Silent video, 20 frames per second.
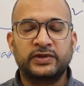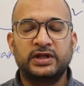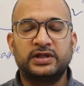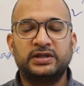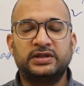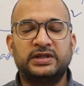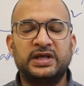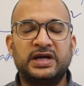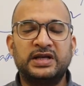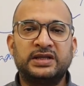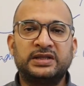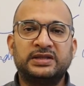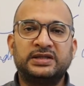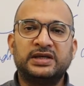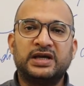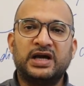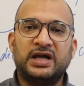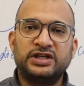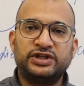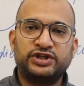then
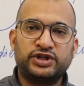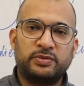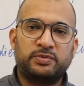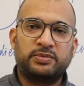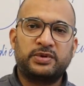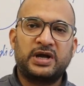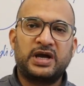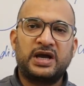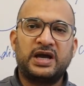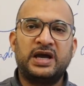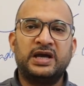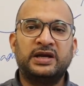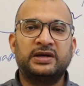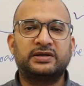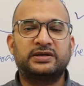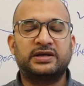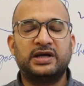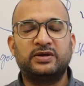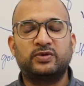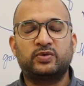the algebra
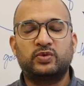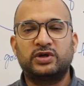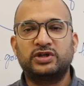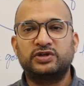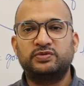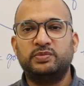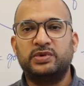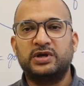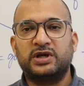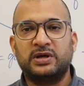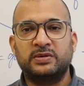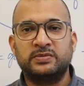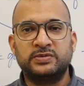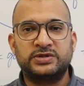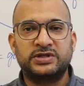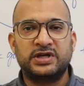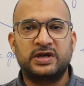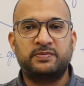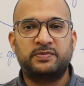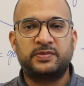and calculus become
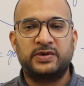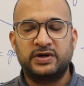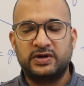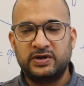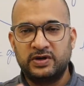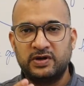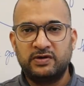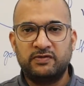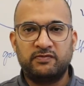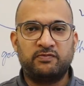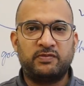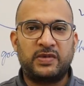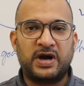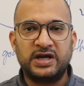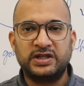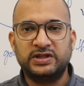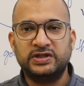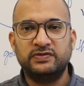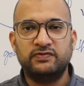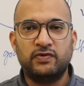separate
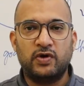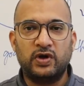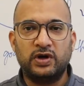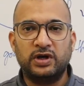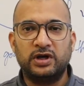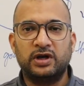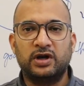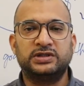by the wall.